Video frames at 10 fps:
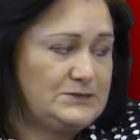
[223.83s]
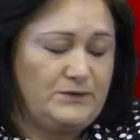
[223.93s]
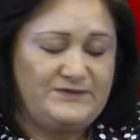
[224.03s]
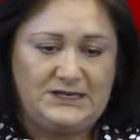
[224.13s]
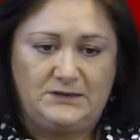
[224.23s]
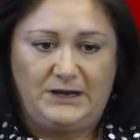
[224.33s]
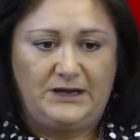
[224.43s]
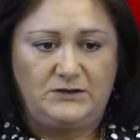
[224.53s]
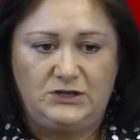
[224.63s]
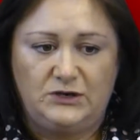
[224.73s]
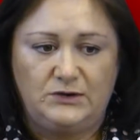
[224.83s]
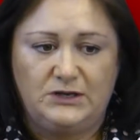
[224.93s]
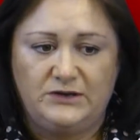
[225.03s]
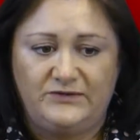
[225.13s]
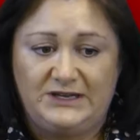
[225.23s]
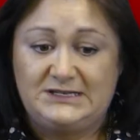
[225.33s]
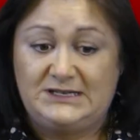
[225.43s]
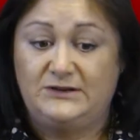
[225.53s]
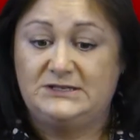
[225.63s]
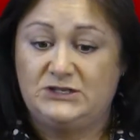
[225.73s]
what we've said about, a lot of things
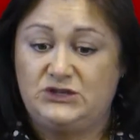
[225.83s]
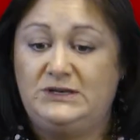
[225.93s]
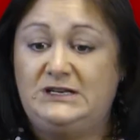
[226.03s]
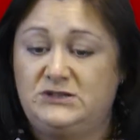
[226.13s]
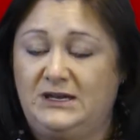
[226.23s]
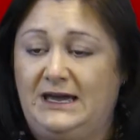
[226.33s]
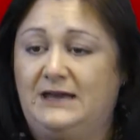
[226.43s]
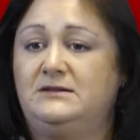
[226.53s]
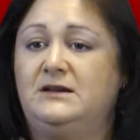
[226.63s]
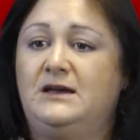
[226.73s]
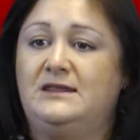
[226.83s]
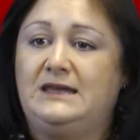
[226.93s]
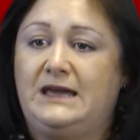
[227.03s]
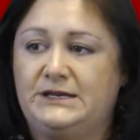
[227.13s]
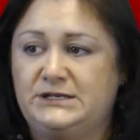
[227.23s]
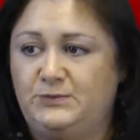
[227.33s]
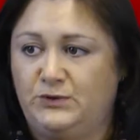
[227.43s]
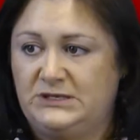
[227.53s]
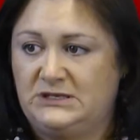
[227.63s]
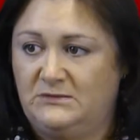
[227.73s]
here, is that you need to get the end
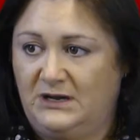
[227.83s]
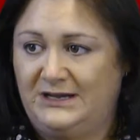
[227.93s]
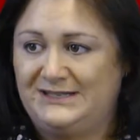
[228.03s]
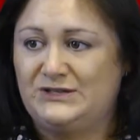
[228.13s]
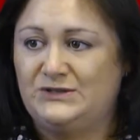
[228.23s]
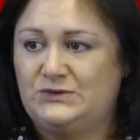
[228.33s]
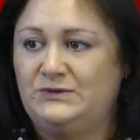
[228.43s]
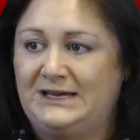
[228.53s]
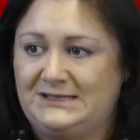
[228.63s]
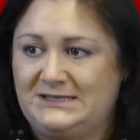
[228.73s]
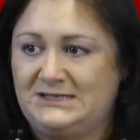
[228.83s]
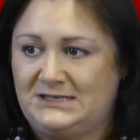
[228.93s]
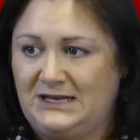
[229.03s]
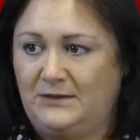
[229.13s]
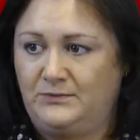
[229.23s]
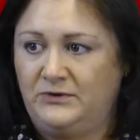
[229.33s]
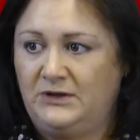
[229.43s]
point in mind so that your next step